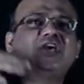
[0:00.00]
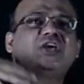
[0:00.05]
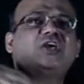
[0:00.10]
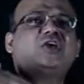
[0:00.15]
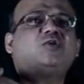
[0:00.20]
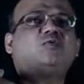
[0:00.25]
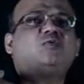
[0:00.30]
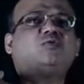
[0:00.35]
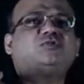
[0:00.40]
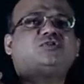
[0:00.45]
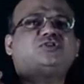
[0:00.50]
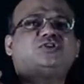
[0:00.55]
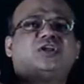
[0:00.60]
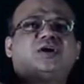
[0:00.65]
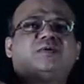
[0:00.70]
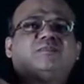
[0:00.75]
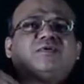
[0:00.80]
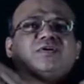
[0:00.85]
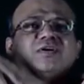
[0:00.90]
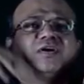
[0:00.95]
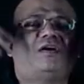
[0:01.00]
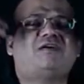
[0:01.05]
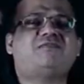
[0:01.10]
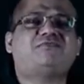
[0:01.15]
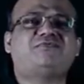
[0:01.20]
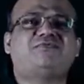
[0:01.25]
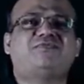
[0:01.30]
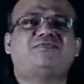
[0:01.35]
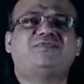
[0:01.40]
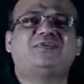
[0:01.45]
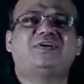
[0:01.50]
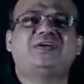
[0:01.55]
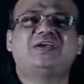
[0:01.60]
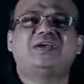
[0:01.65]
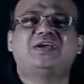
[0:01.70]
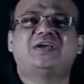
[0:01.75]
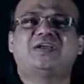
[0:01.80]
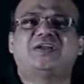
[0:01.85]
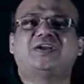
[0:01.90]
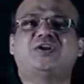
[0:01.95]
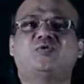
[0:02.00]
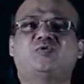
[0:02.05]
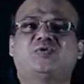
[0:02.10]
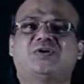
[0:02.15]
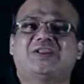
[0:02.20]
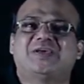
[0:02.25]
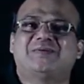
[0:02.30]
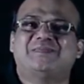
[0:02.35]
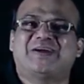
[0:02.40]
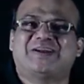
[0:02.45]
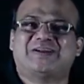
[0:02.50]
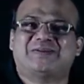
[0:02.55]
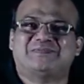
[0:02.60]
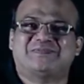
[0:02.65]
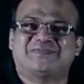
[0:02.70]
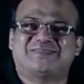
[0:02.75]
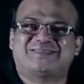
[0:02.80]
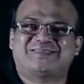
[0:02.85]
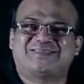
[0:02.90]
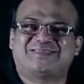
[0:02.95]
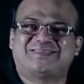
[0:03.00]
huge number of deuterium atoms.